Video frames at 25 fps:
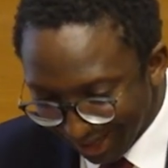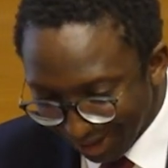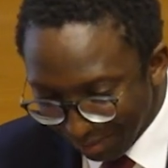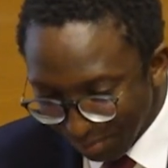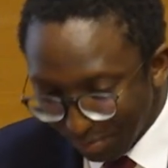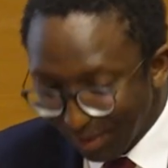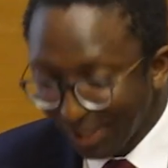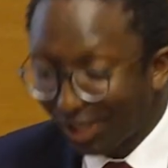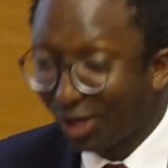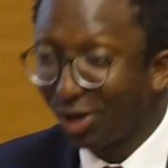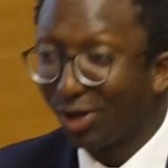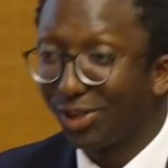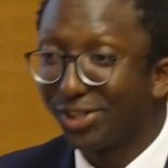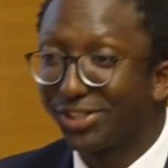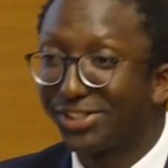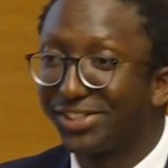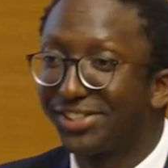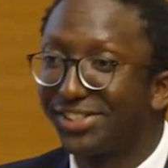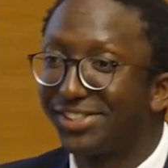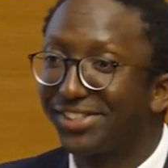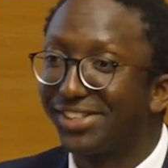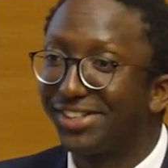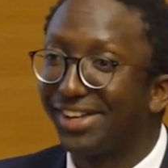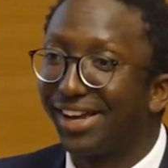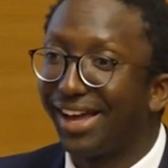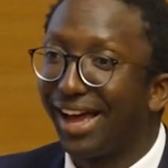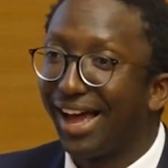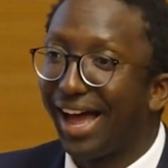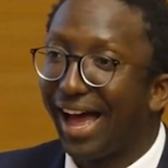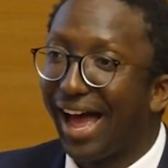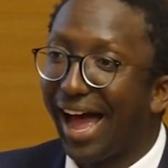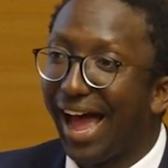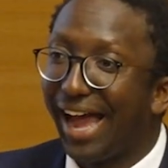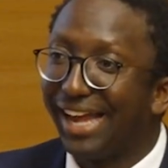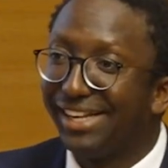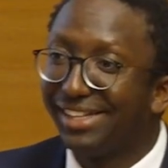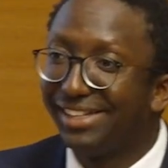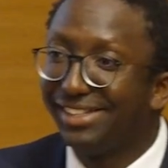because
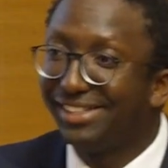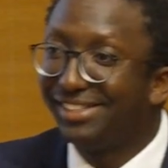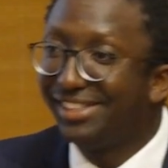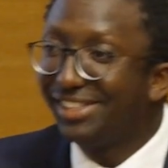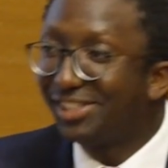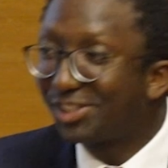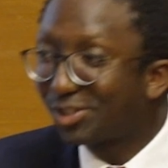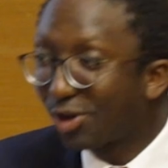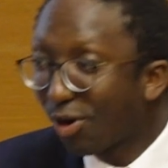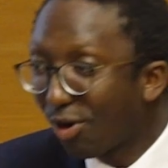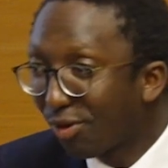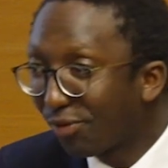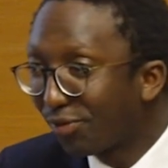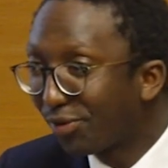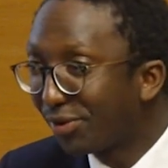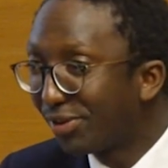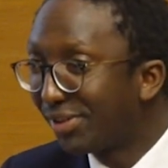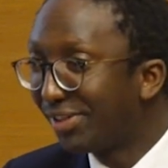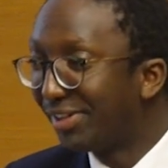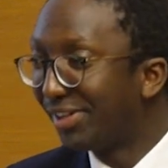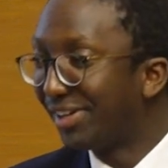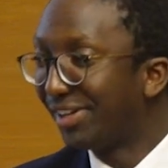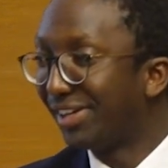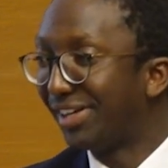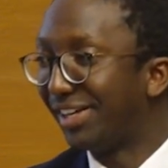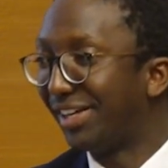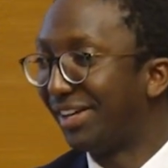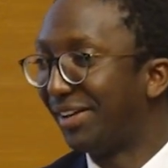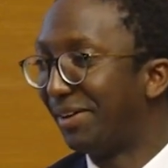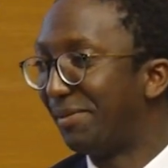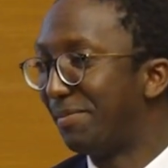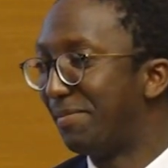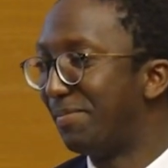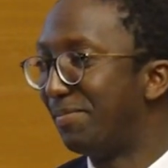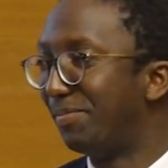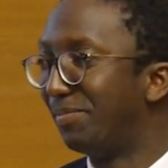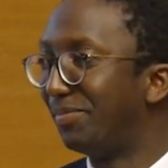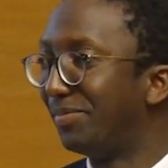I discovered
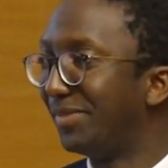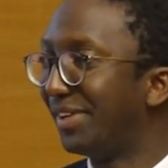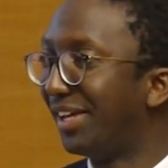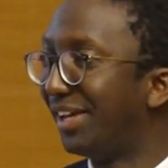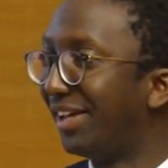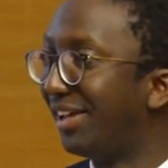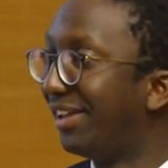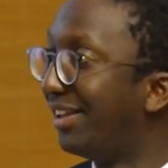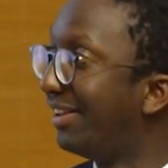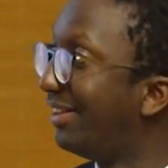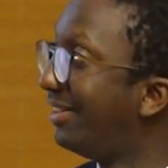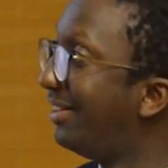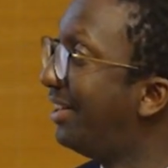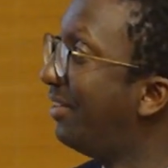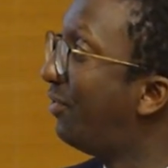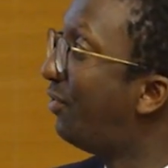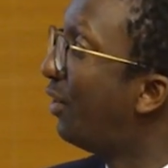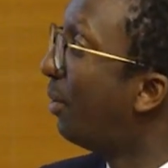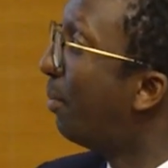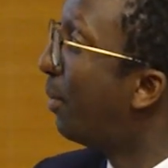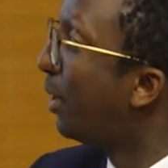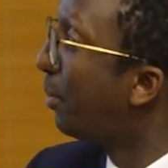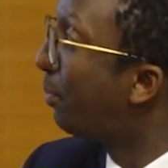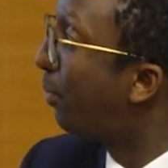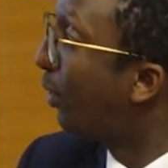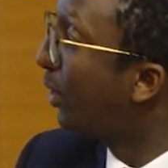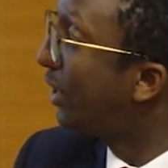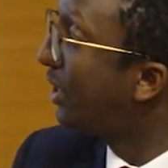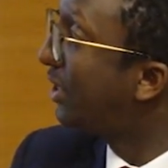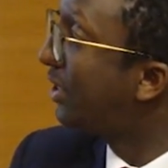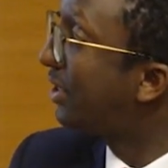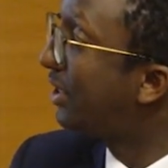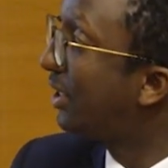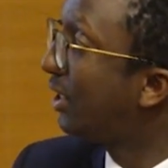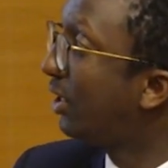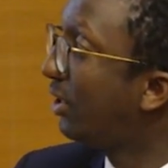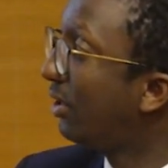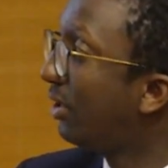development
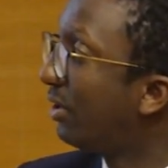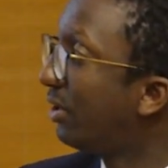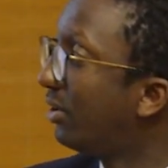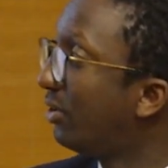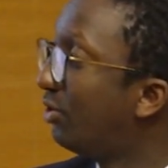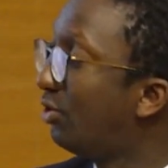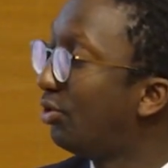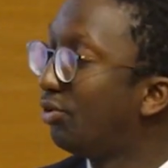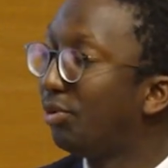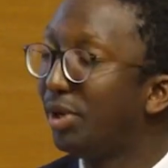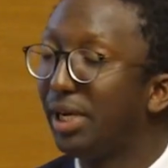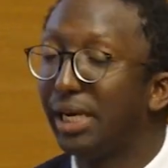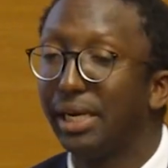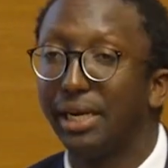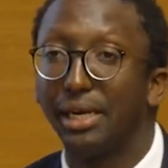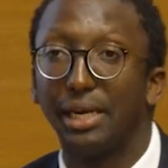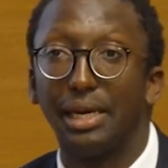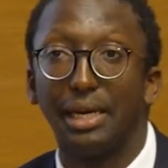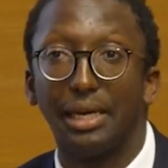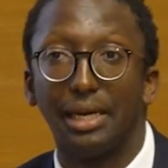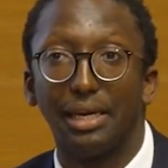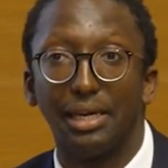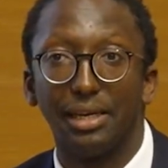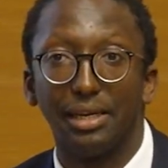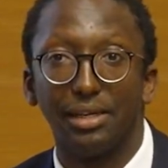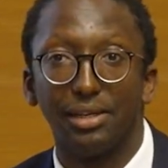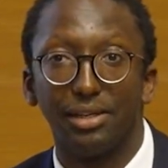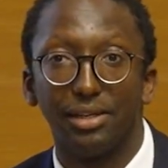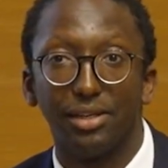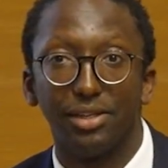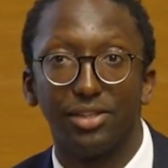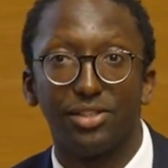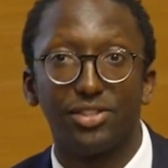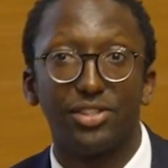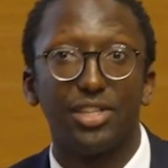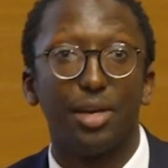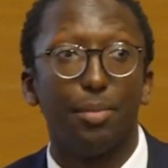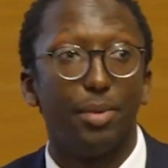policy during a
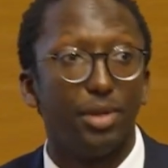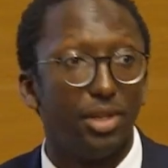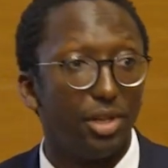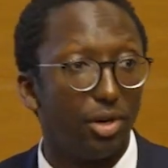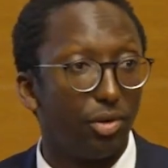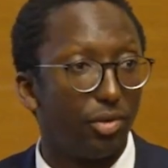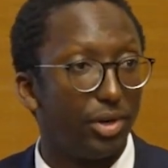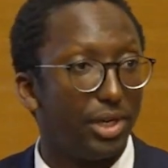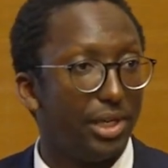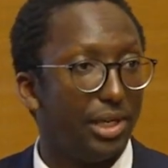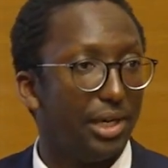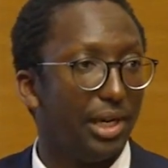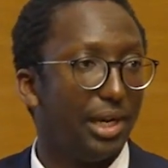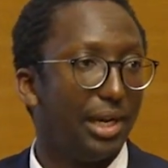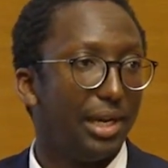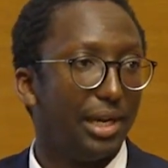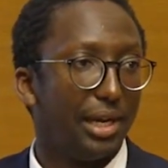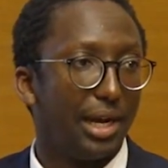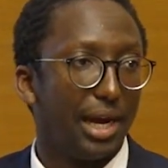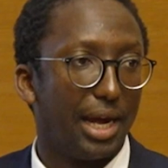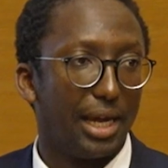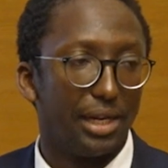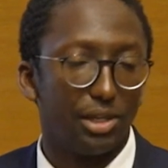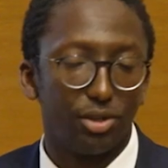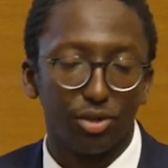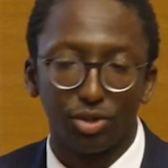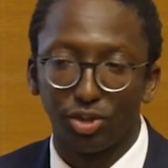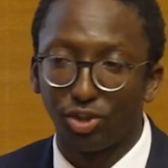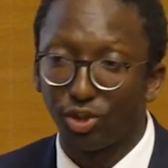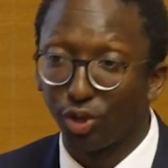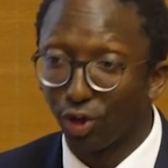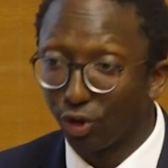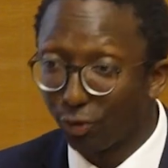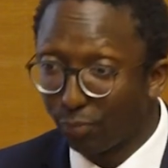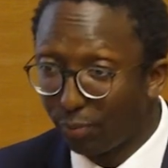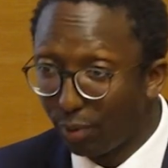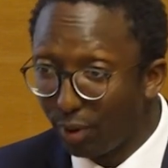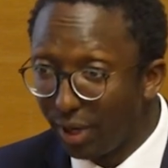seminary at
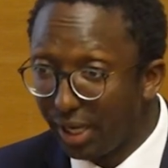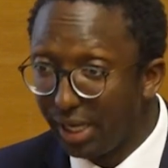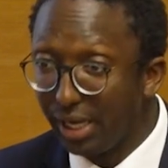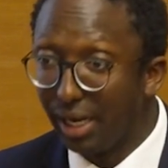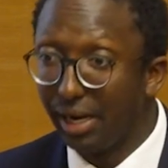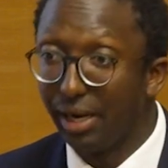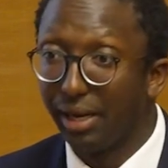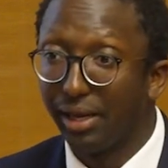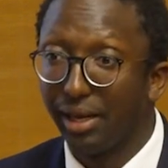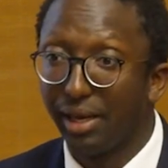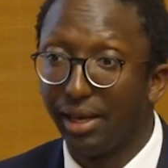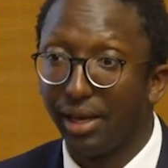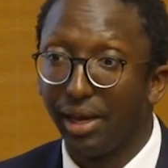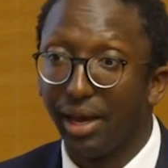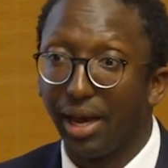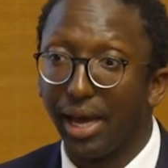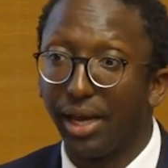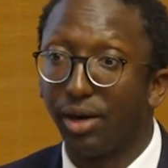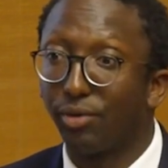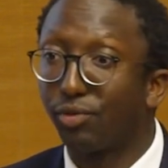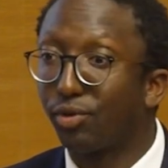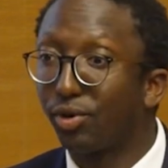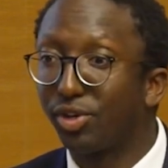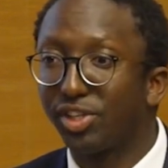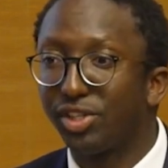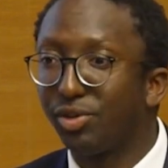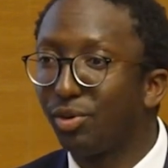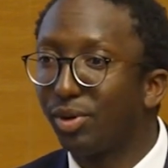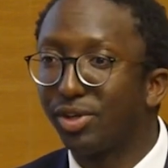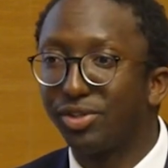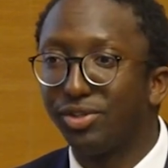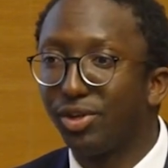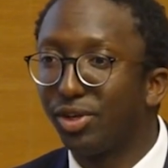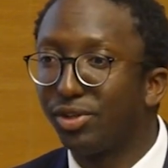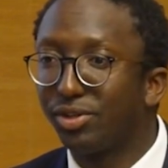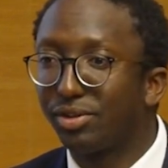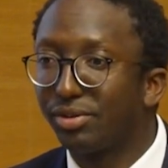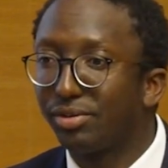Sciences Po Lille, and of course it was
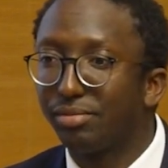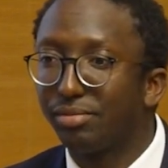not